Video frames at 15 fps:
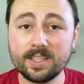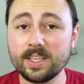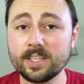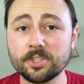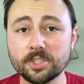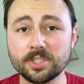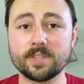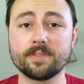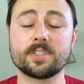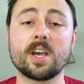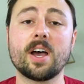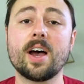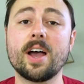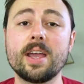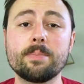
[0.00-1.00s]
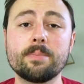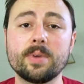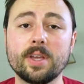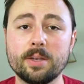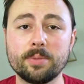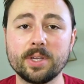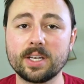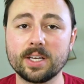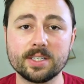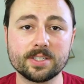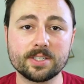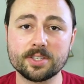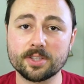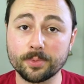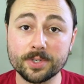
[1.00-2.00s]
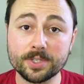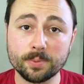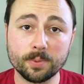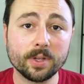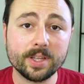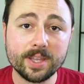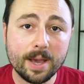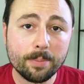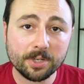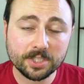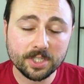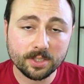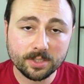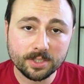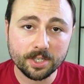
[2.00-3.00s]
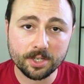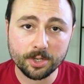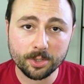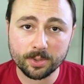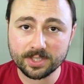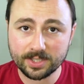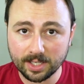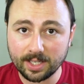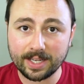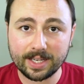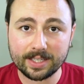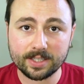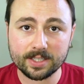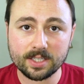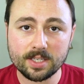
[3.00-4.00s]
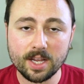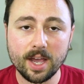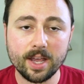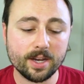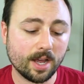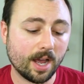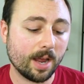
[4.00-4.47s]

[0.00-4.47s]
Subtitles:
the interest of time, and because there isn't really that much else to do until I get this done,